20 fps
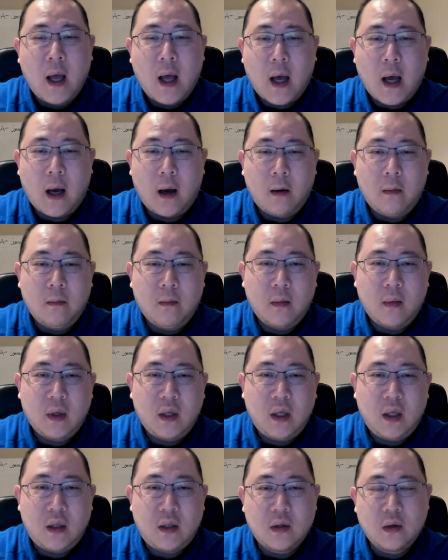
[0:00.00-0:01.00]
um,
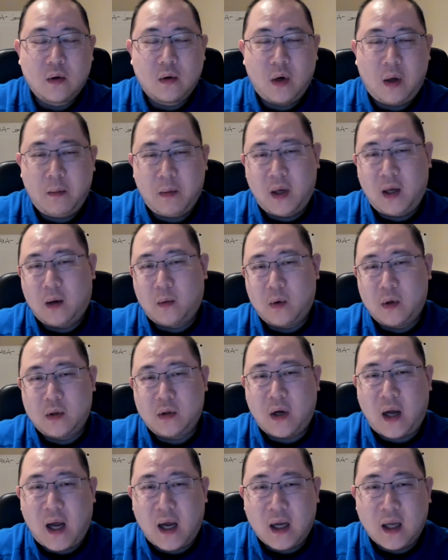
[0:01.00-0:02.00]
each agreement that we're
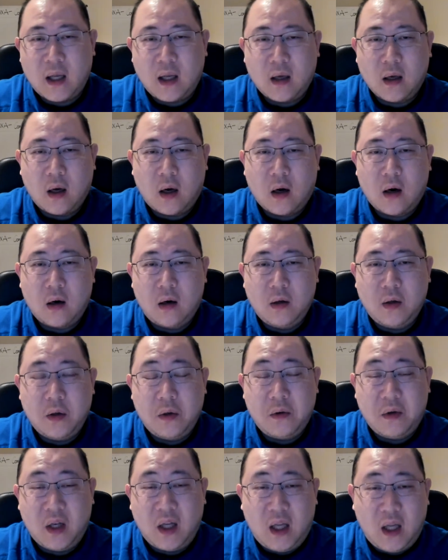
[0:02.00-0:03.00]
tracking are
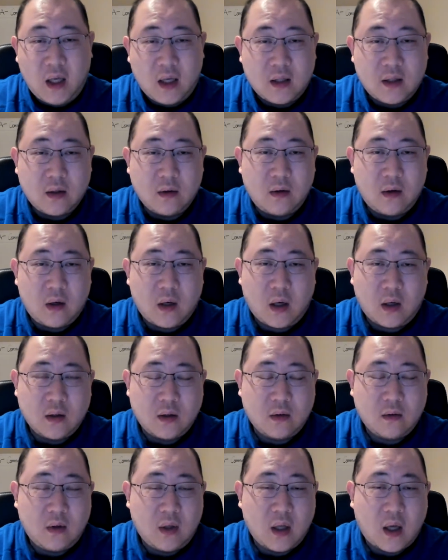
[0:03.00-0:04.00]
unique, so they're
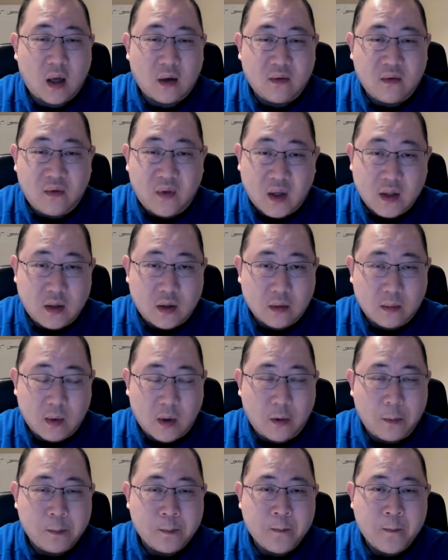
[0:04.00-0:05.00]
also non-fungible.